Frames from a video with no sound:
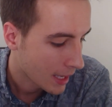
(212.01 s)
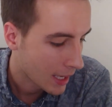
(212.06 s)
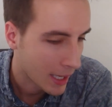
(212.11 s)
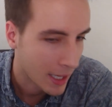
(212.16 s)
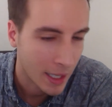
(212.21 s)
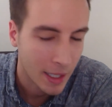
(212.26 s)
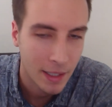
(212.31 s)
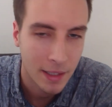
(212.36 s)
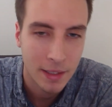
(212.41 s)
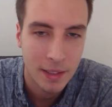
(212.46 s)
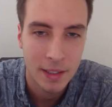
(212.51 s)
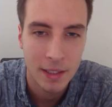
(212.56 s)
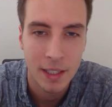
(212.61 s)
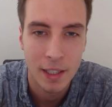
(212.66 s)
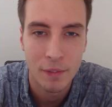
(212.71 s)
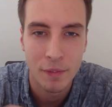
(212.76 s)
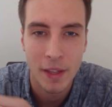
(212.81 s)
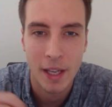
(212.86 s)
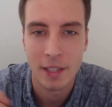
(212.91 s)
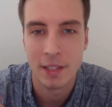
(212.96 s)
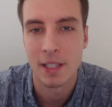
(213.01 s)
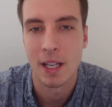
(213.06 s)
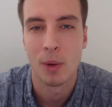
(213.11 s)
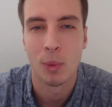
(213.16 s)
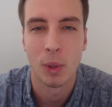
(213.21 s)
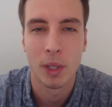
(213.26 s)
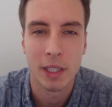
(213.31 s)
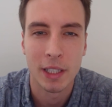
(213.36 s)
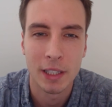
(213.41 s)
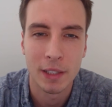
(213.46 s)
And if that's
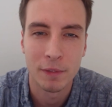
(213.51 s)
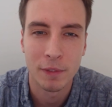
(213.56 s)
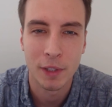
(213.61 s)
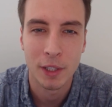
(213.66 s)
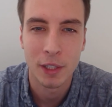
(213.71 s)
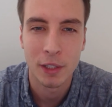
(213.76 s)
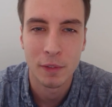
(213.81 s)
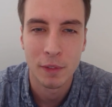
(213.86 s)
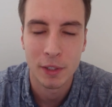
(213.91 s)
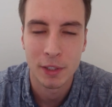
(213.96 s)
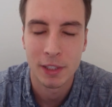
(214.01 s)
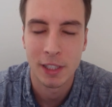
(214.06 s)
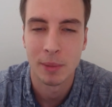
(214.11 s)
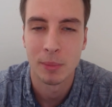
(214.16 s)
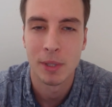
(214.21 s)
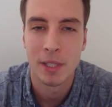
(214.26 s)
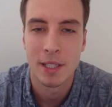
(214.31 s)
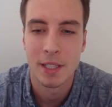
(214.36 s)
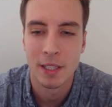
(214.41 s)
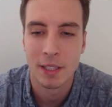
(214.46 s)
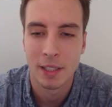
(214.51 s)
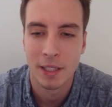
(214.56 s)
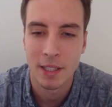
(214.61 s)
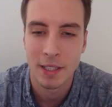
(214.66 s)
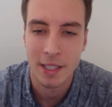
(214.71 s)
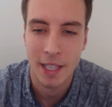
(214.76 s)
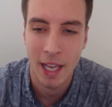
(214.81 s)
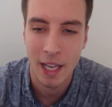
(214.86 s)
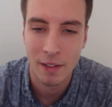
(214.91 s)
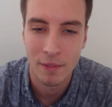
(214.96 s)
not working for you for some reason,
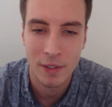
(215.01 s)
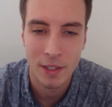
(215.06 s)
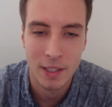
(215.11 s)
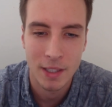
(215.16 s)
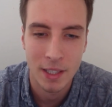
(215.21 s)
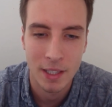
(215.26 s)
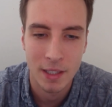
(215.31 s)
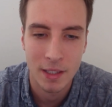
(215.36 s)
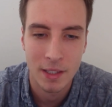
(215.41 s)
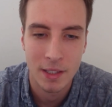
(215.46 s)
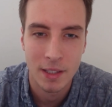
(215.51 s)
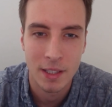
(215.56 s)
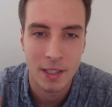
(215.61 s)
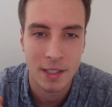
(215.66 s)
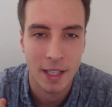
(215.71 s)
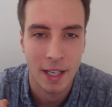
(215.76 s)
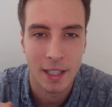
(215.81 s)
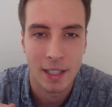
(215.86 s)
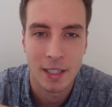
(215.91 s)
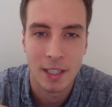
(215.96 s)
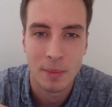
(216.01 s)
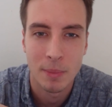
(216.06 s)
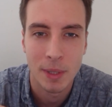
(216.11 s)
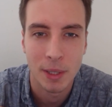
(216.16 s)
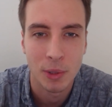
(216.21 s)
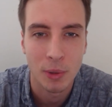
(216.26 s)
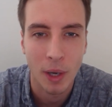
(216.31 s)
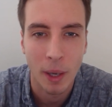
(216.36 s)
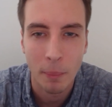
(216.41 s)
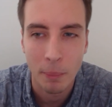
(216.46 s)
because Canvas is deciding to
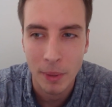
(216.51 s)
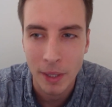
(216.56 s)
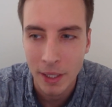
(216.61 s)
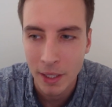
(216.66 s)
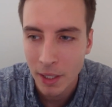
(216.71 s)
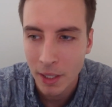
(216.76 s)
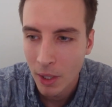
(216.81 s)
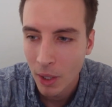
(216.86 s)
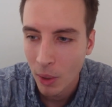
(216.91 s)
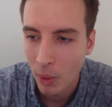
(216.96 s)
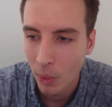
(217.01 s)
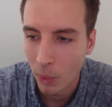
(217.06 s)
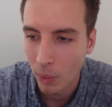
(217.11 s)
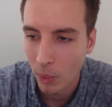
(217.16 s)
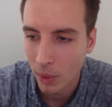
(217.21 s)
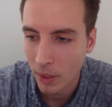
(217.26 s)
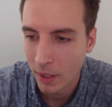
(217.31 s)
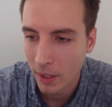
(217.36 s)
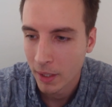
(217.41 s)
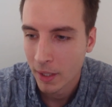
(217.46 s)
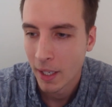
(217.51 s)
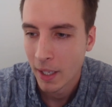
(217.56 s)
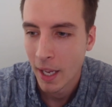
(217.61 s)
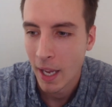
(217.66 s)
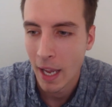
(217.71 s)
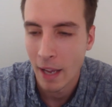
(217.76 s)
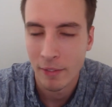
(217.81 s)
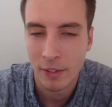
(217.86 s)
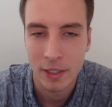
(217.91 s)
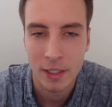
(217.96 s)
be grumpy or
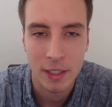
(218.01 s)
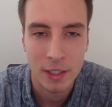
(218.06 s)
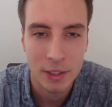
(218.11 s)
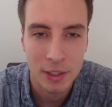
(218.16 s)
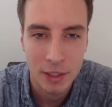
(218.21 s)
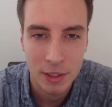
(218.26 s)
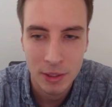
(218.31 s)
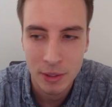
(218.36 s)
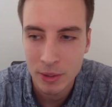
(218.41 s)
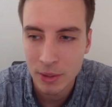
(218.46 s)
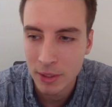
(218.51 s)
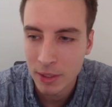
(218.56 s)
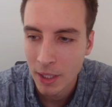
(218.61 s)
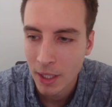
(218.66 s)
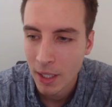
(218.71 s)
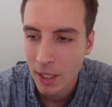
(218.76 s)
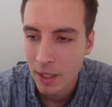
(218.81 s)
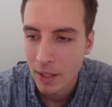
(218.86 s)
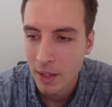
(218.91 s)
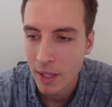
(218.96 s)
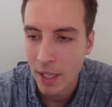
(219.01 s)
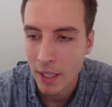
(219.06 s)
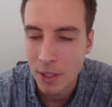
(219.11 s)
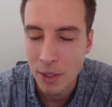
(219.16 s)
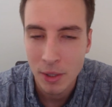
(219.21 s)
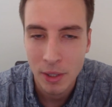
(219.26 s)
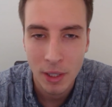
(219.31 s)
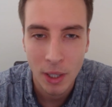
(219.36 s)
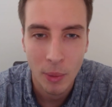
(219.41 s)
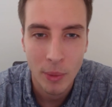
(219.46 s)
having issues, then
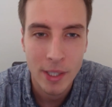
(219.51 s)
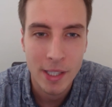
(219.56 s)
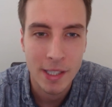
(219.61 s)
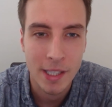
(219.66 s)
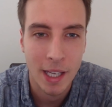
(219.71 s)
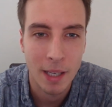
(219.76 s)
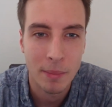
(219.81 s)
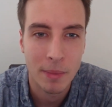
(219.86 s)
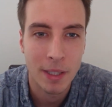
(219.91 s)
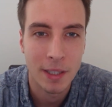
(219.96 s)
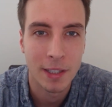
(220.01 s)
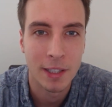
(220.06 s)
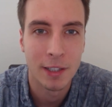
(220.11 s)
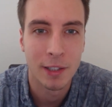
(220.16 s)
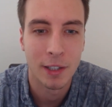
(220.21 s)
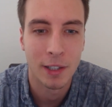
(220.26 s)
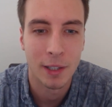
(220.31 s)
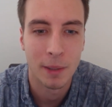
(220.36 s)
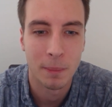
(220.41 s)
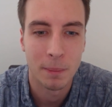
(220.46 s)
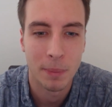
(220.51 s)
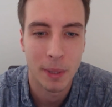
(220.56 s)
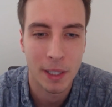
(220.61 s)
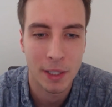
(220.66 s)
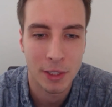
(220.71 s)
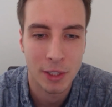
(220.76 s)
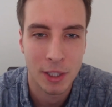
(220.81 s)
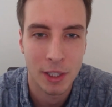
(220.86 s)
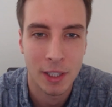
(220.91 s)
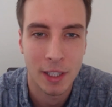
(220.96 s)
you can always send me your
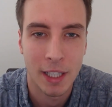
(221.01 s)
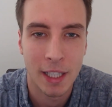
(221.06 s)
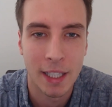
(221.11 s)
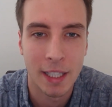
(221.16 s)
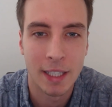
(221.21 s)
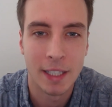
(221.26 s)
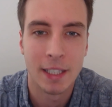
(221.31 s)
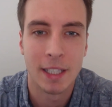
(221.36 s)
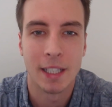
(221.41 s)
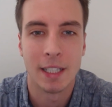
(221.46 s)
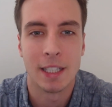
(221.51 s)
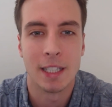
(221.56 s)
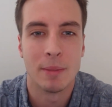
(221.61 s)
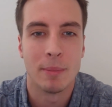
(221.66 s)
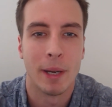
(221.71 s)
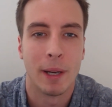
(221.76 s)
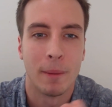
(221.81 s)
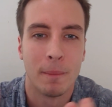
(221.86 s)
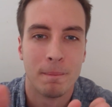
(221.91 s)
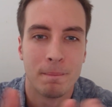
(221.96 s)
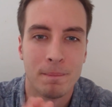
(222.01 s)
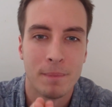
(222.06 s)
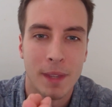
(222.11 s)
picture in an email.